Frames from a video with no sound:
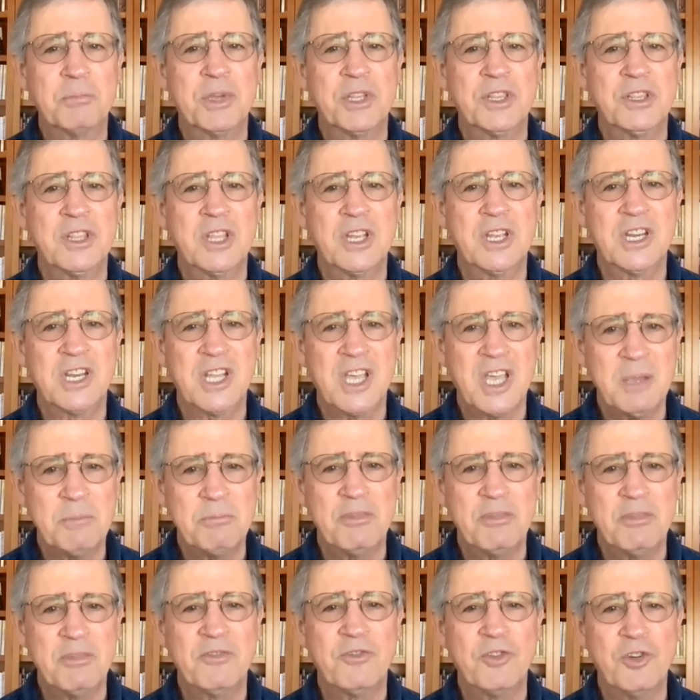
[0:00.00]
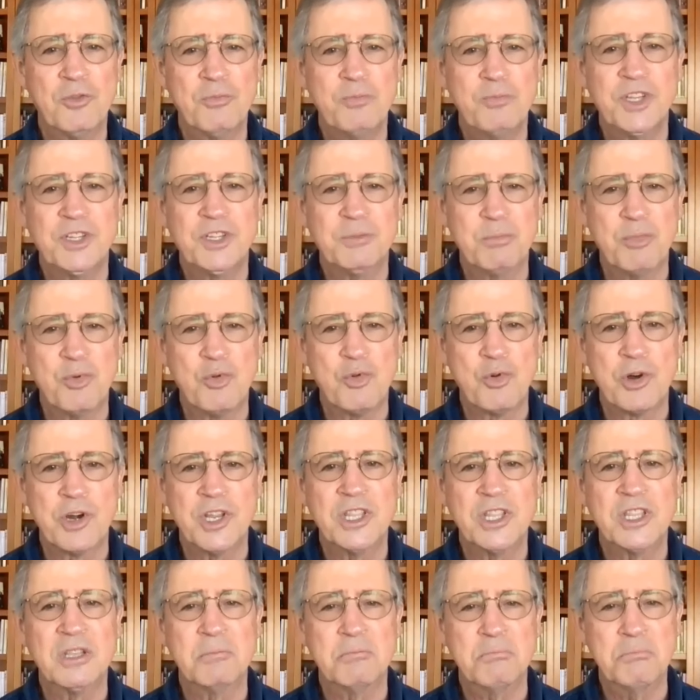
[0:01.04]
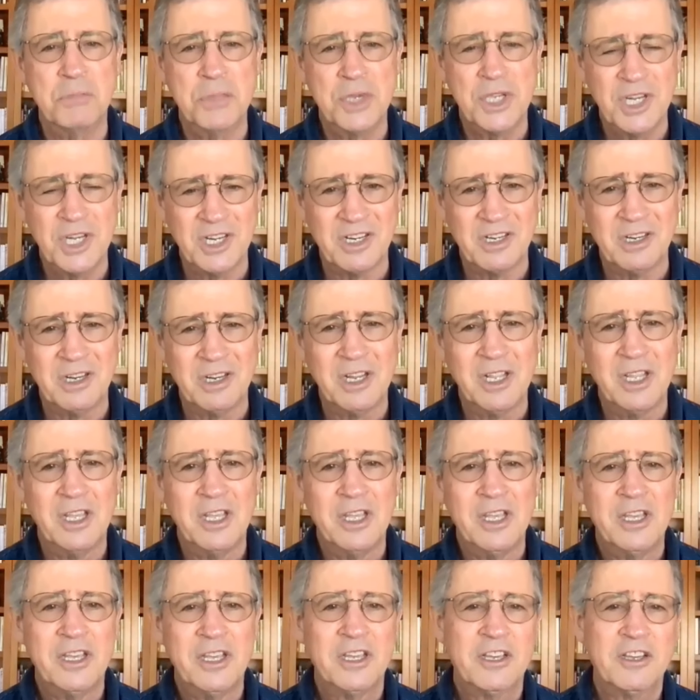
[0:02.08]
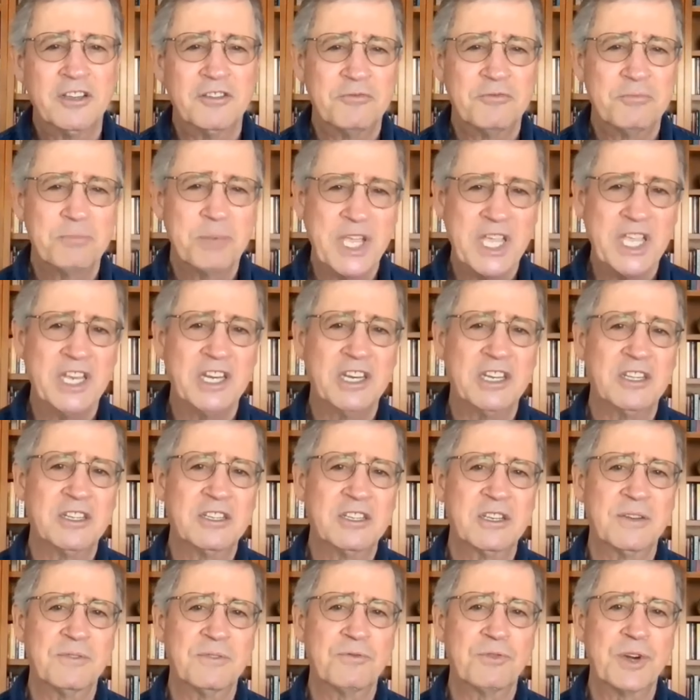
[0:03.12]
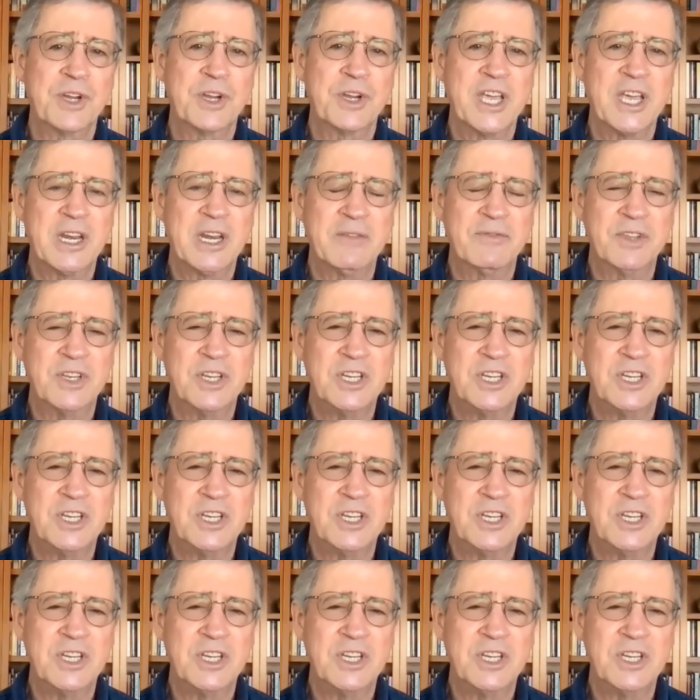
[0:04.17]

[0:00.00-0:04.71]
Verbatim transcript: but the type of hope that's born in the middle of pain and suffering out of a